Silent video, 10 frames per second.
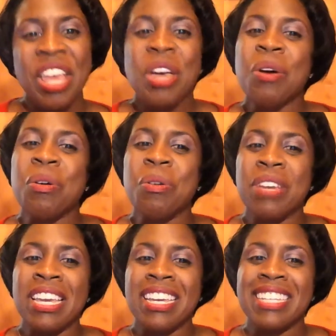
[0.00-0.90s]
who
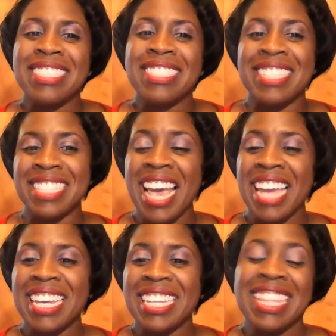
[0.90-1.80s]
is
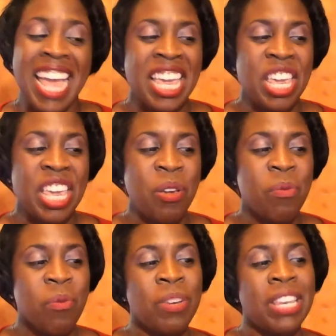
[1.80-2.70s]
deciding that he
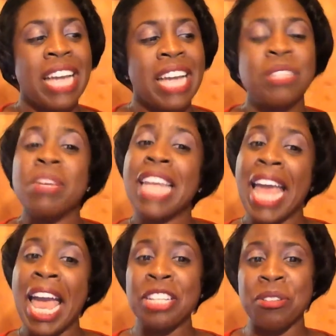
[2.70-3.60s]
would like to be an
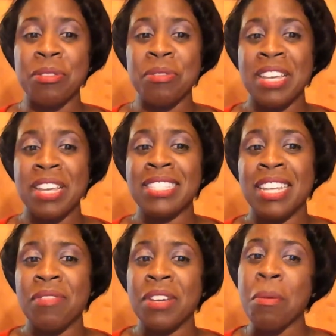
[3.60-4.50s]
actor
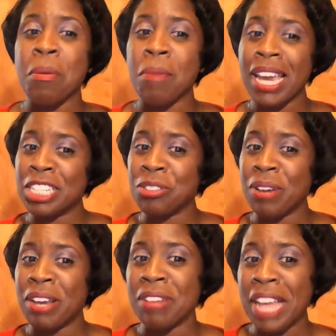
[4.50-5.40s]
instead of a commodities
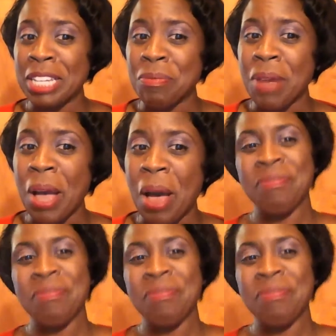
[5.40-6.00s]
trader like his mom.